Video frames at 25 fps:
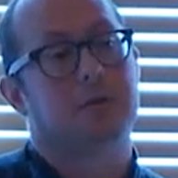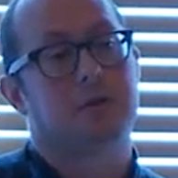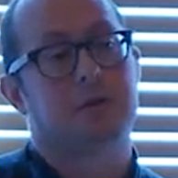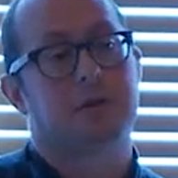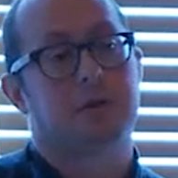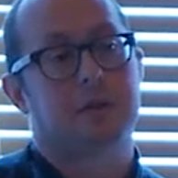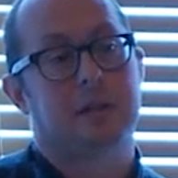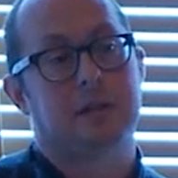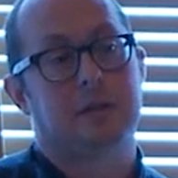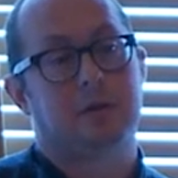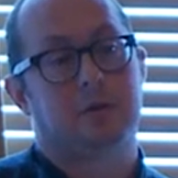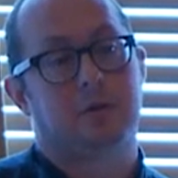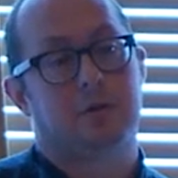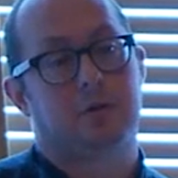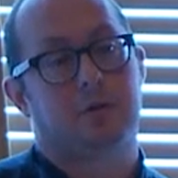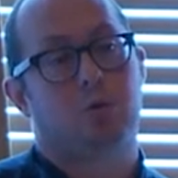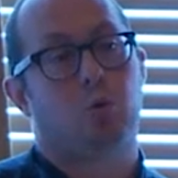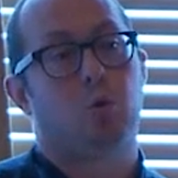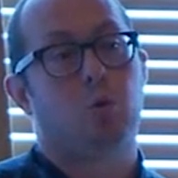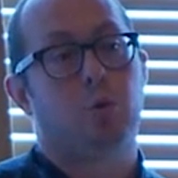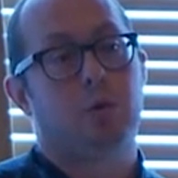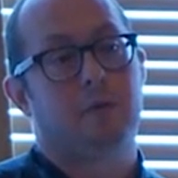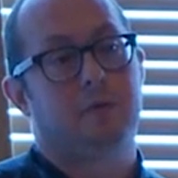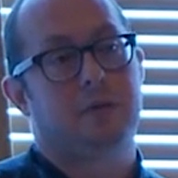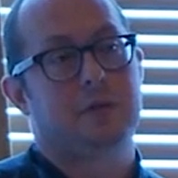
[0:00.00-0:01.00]
to see that
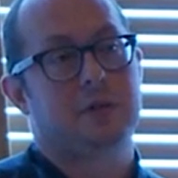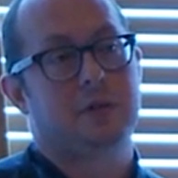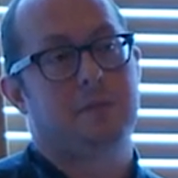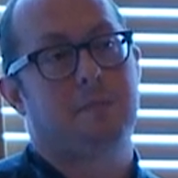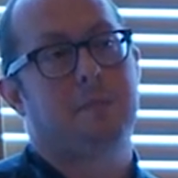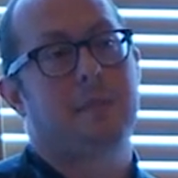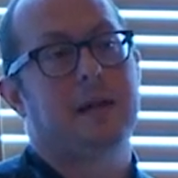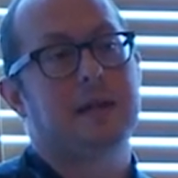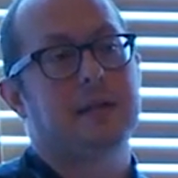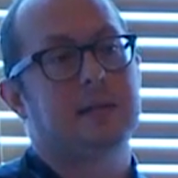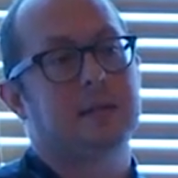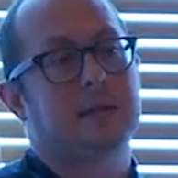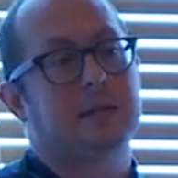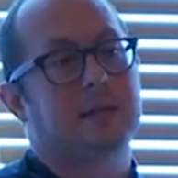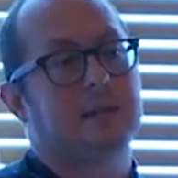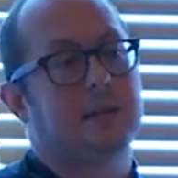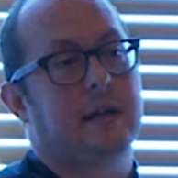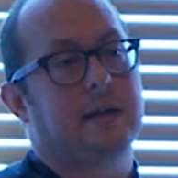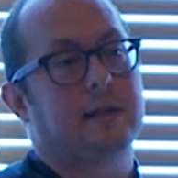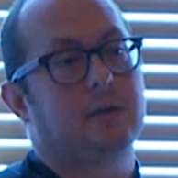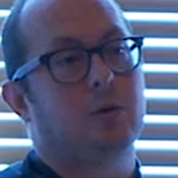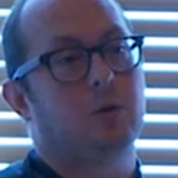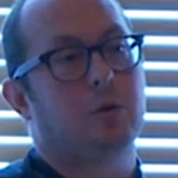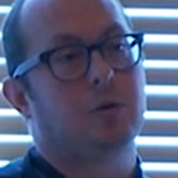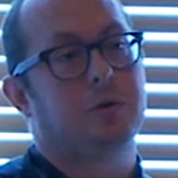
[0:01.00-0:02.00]
all of this amazing
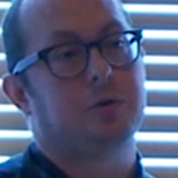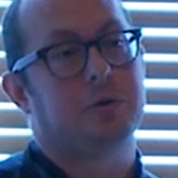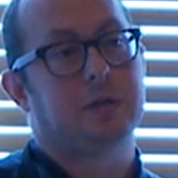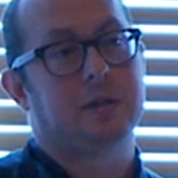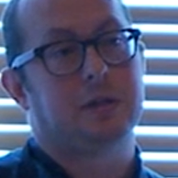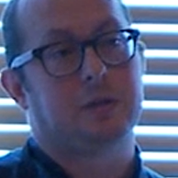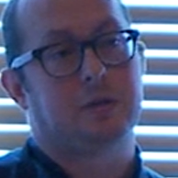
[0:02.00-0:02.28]
technology